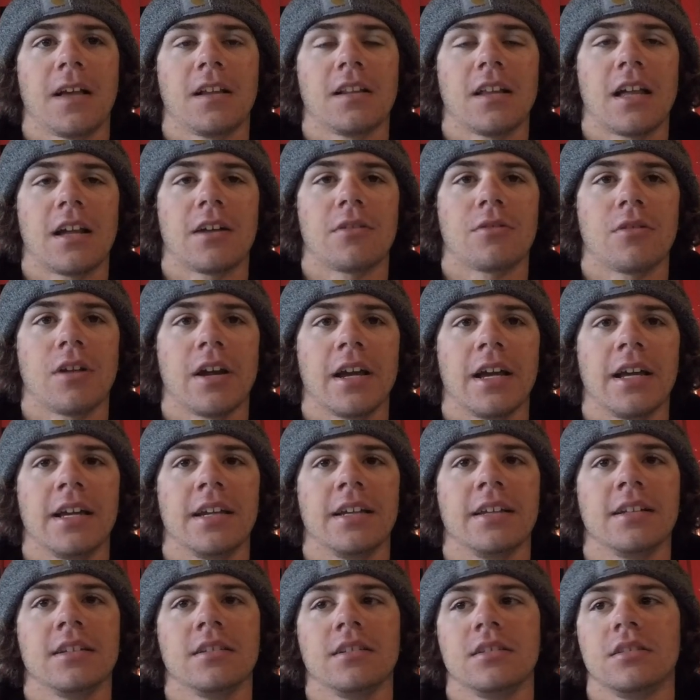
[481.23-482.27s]
a lot of
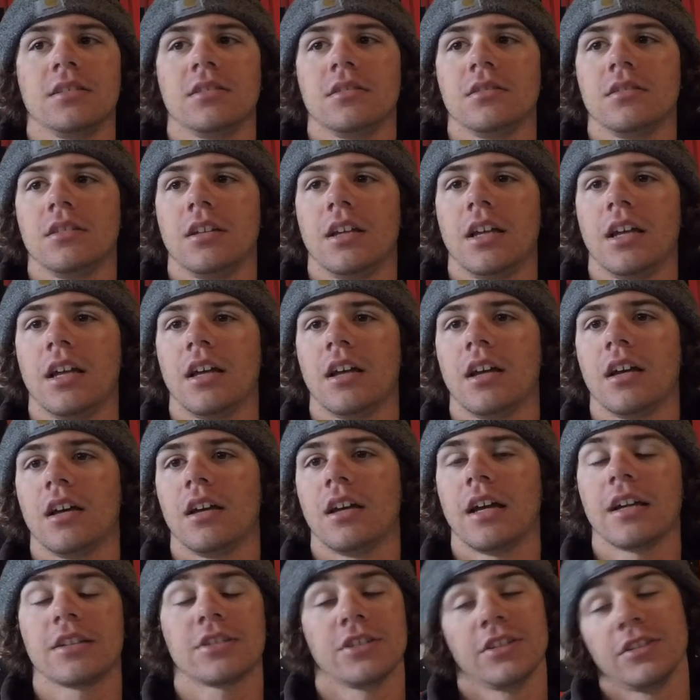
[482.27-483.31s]
rain.
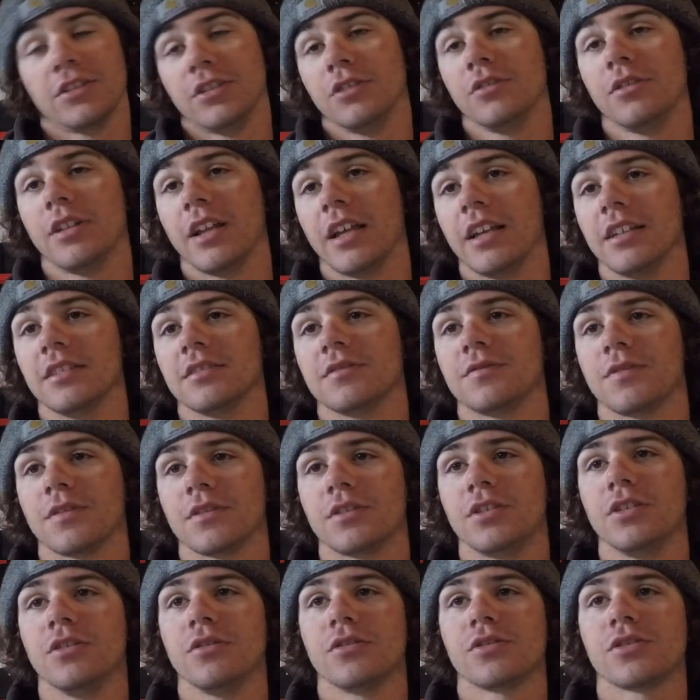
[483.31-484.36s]
Actually 2 days.
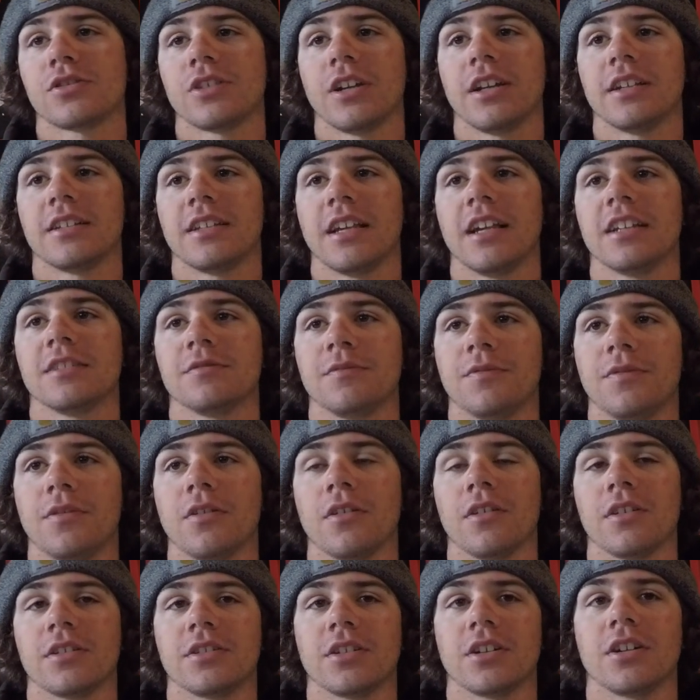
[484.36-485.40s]
For 2 straight days
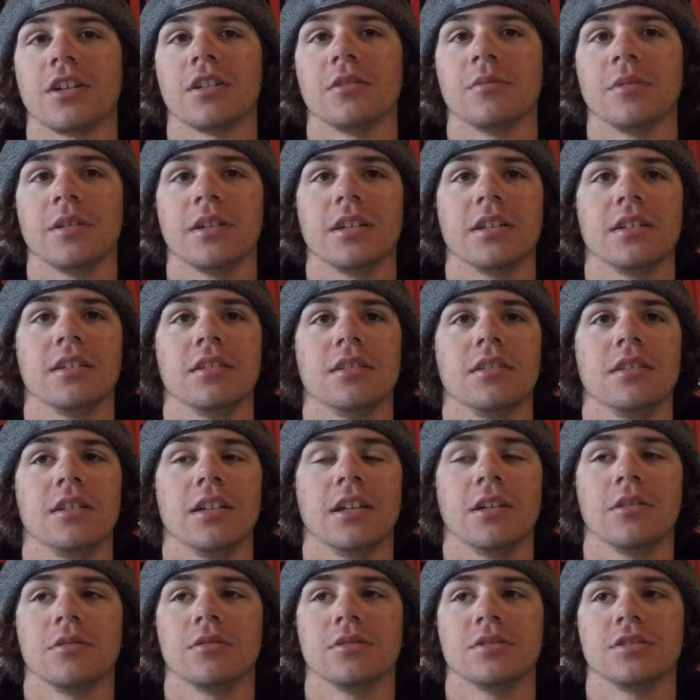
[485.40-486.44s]
before the
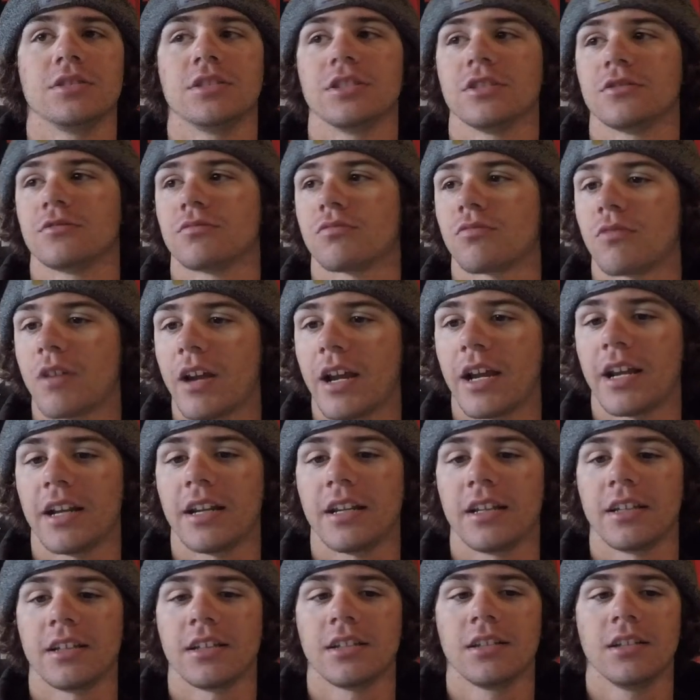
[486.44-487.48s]
tournament, it was just
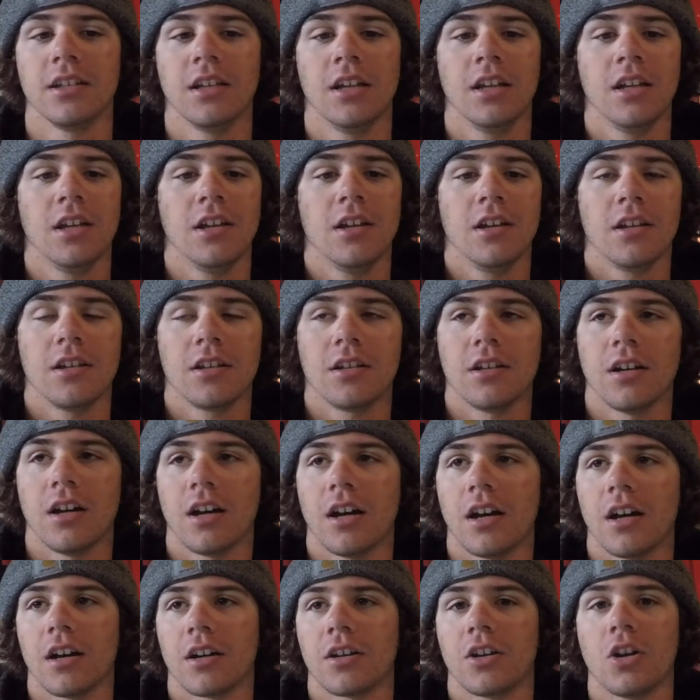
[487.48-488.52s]
raining,
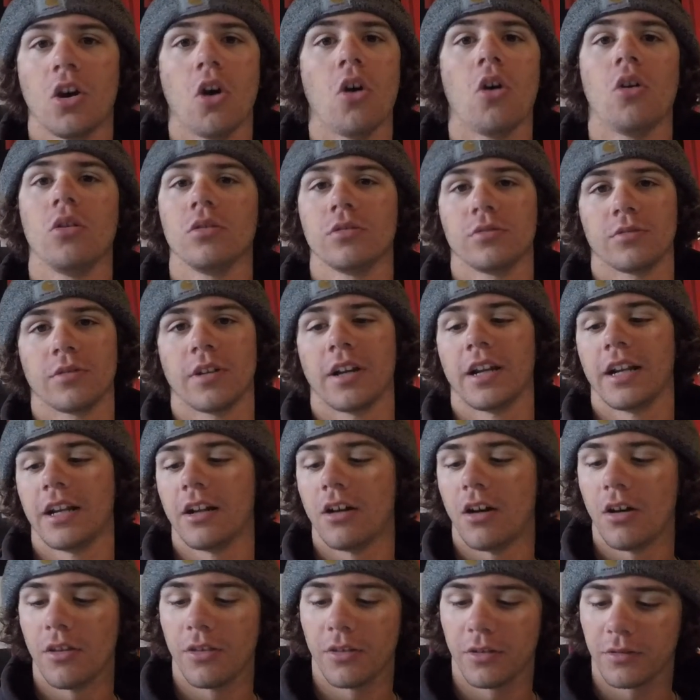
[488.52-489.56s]
cold rain.
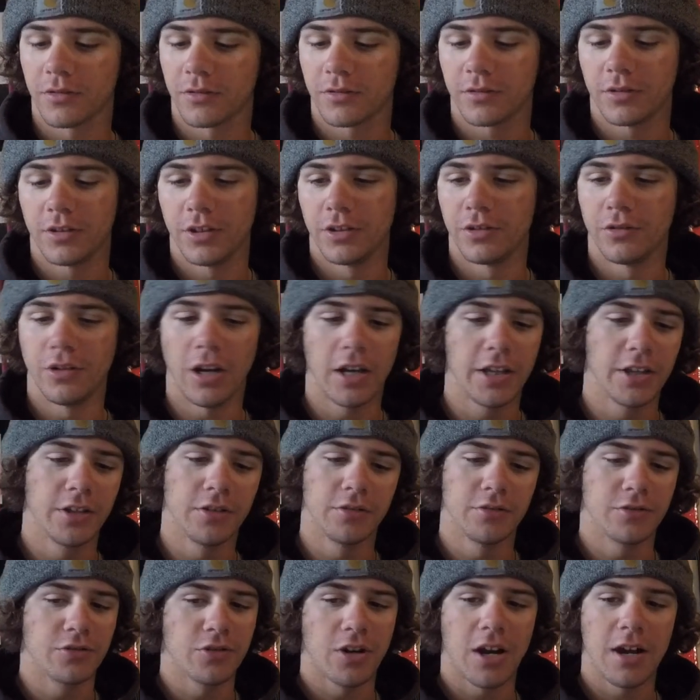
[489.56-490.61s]

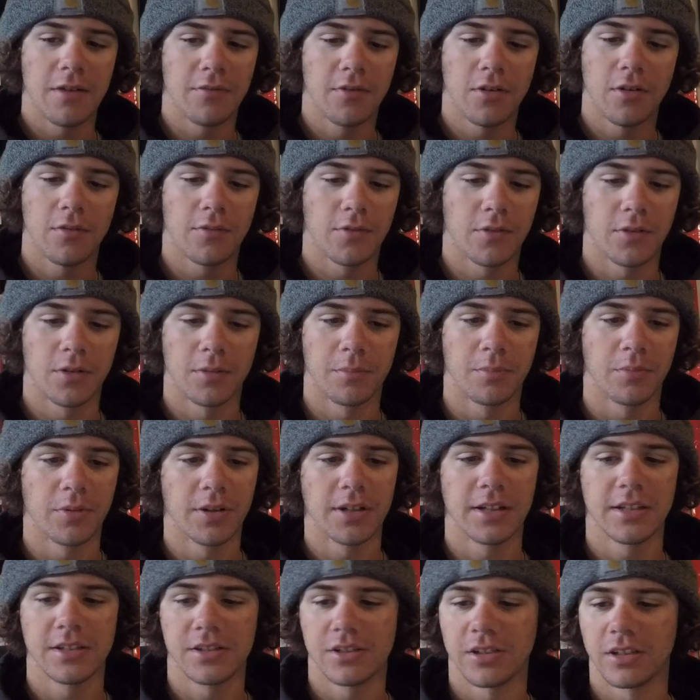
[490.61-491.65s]
You drive over a
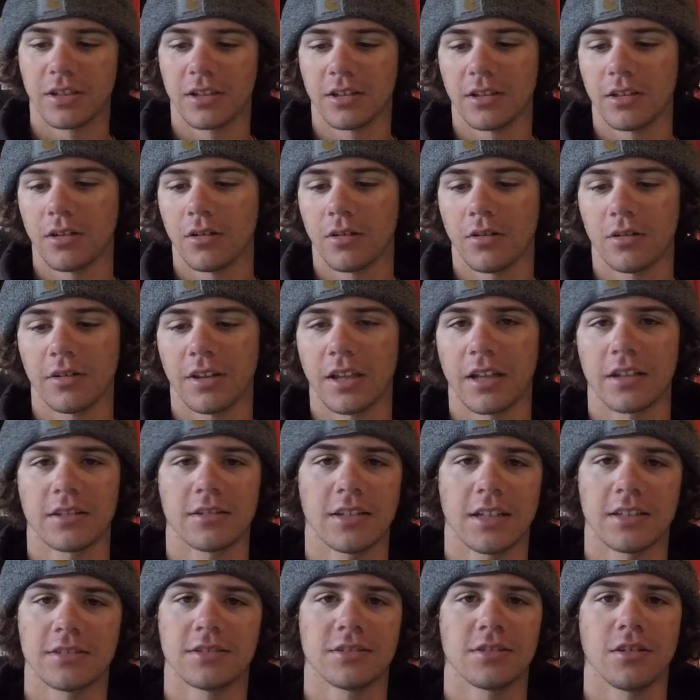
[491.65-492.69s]
bridge, and
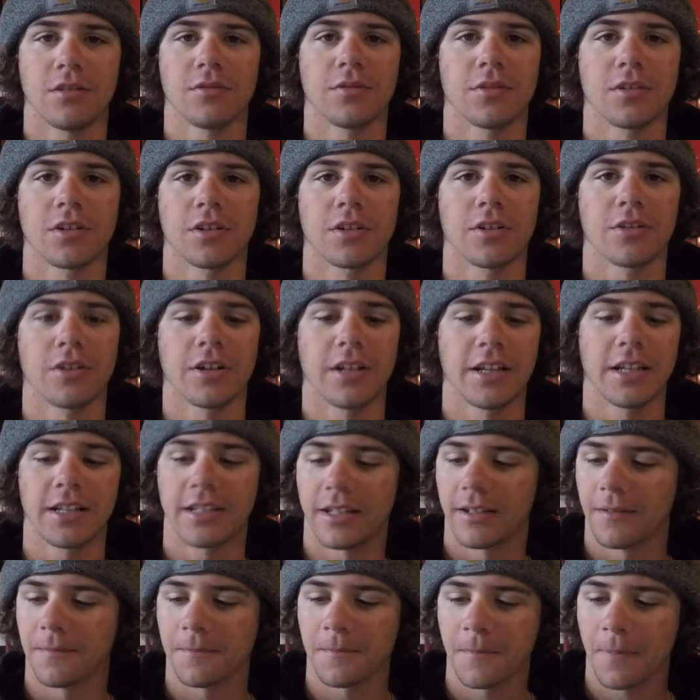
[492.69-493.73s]
that's over a
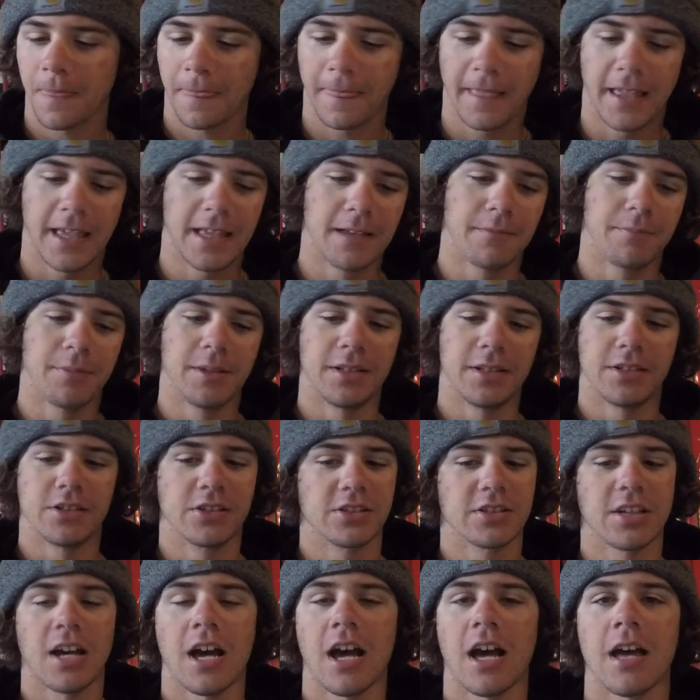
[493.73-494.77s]
creek, and it'd be
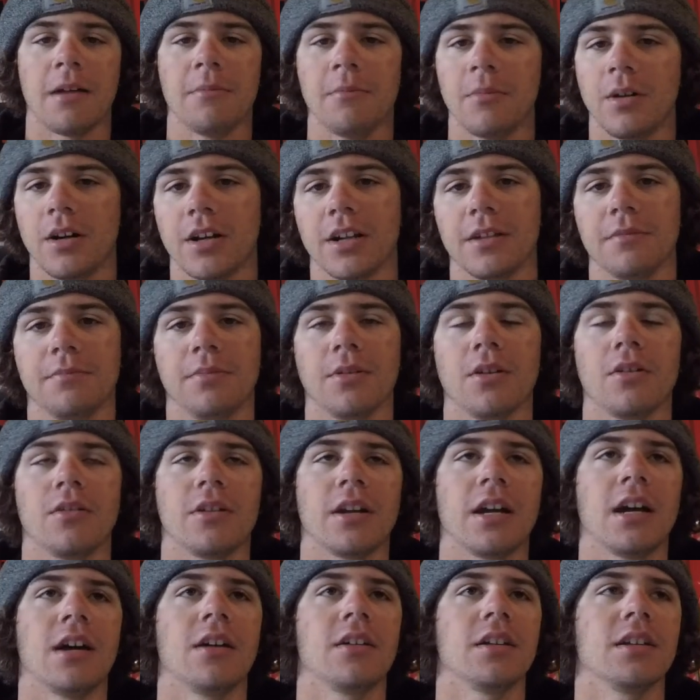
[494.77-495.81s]
just high, muddy,
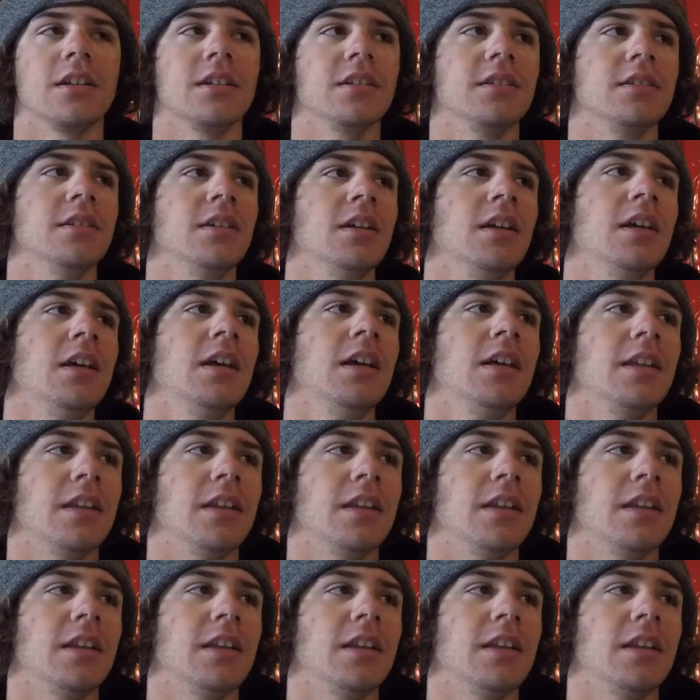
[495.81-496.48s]
blown out, and